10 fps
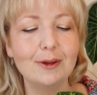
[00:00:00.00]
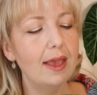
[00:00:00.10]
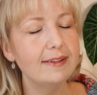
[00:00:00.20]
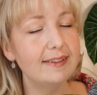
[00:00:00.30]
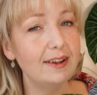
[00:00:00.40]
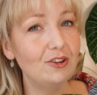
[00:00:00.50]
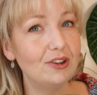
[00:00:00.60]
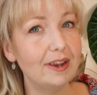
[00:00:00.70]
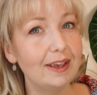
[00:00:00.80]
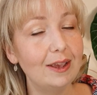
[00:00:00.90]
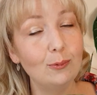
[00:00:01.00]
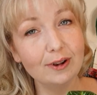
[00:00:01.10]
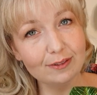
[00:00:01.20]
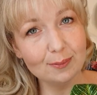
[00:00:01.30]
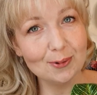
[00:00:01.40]
Essentially,
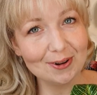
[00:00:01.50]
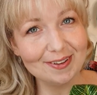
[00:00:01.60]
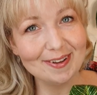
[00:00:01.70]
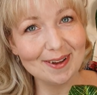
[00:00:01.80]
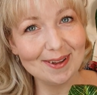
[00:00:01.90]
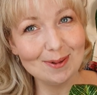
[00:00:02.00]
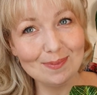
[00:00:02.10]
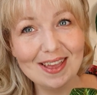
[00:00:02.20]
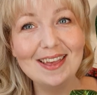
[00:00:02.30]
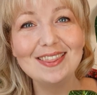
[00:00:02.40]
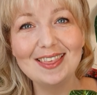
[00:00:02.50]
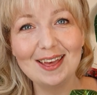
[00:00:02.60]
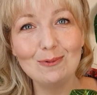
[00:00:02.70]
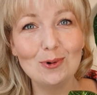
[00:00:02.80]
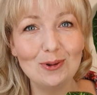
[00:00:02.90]
once upon a time, there
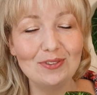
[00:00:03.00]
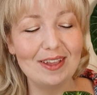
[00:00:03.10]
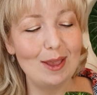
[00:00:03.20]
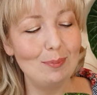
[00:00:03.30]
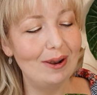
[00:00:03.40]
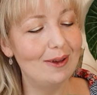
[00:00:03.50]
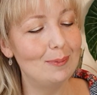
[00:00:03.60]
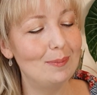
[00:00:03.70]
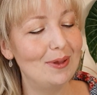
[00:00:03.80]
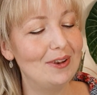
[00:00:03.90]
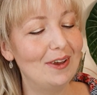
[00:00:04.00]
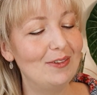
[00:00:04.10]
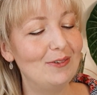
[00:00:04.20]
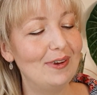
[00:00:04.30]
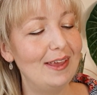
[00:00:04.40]
was a plant
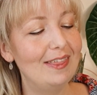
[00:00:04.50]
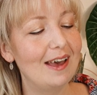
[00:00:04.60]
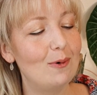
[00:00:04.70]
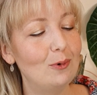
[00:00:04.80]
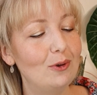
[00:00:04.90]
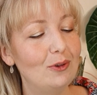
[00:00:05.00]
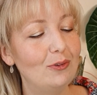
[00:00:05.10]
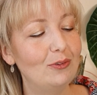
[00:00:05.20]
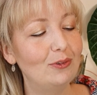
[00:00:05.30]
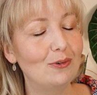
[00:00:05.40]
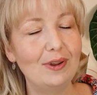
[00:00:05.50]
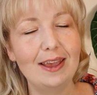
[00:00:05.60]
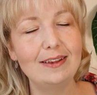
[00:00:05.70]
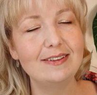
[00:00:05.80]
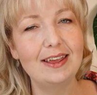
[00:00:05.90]
nursery that was
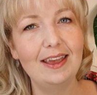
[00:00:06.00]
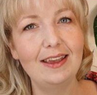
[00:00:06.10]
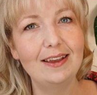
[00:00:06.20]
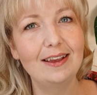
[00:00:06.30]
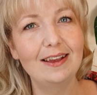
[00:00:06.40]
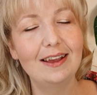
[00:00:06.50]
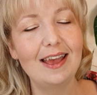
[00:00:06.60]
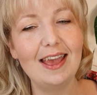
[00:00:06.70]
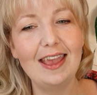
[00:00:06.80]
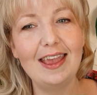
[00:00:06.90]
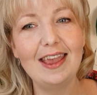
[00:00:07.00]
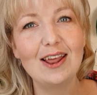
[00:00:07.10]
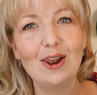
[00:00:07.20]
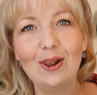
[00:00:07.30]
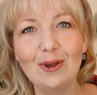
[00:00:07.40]
creating a
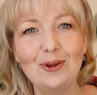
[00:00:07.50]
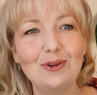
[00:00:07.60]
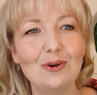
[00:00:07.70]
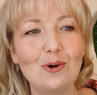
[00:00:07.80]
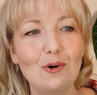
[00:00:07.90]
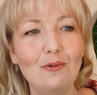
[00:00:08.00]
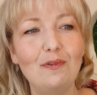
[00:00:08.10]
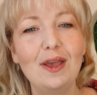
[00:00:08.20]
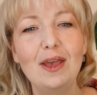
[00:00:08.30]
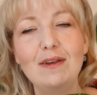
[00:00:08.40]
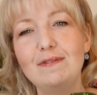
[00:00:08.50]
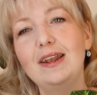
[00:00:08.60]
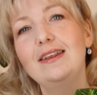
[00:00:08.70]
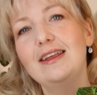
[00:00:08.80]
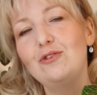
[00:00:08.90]
load of
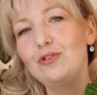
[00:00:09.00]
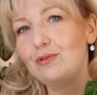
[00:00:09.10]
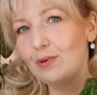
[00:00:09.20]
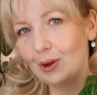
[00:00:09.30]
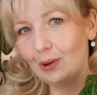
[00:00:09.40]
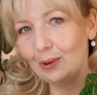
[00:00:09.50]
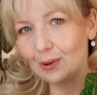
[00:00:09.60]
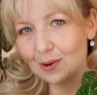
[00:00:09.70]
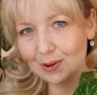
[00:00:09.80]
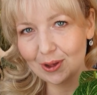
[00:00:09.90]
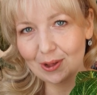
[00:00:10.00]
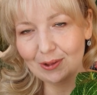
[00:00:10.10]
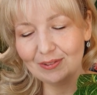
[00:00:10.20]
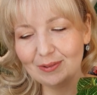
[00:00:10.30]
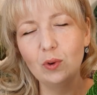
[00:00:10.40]
Philodendron Rojo
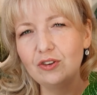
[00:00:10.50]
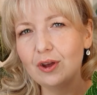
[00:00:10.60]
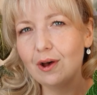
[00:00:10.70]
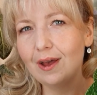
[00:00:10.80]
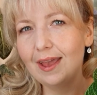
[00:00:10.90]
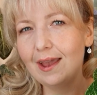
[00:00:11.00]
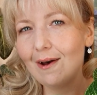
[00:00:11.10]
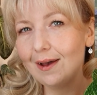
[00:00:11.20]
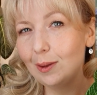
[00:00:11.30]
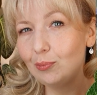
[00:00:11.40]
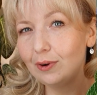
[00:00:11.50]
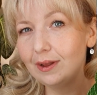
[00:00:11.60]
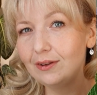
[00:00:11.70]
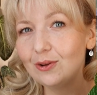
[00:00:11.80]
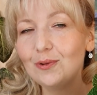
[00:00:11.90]
Congos, which are a
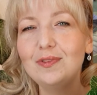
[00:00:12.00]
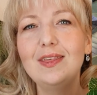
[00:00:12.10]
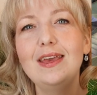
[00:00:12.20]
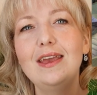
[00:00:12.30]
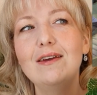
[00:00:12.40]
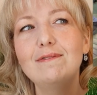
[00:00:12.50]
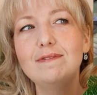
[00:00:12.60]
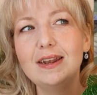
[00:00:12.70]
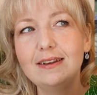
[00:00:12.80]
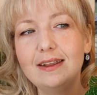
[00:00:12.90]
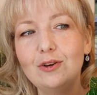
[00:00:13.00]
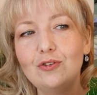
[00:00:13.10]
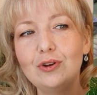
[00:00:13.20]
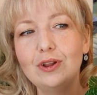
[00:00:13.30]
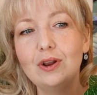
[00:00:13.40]
hybrid of the
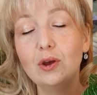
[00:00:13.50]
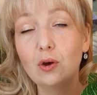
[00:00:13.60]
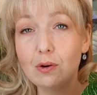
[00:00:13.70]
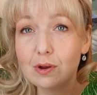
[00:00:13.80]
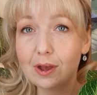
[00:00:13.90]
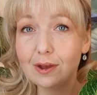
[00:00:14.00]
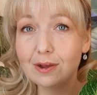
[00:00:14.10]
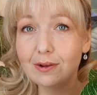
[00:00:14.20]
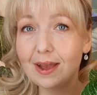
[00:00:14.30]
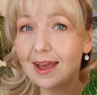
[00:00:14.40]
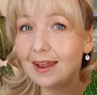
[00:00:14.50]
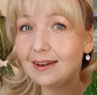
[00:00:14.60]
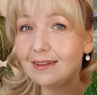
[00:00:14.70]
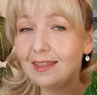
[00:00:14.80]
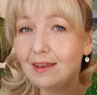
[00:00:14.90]
Philodendron Congo and
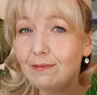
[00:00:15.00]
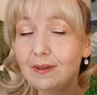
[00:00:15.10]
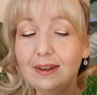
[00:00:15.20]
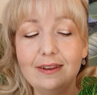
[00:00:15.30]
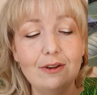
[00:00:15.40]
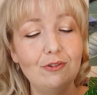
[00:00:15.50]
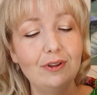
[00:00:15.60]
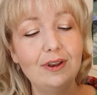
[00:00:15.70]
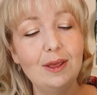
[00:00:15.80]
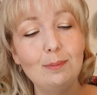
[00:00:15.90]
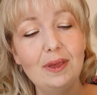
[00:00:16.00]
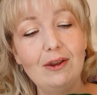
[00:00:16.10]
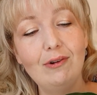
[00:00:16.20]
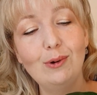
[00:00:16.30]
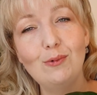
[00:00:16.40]
the Philodendron
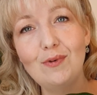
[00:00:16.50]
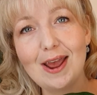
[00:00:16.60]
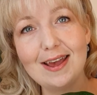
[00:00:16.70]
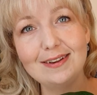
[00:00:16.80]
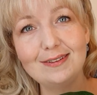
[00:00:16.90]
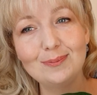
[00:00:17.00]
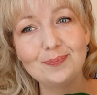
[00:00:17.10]
Imperial Red,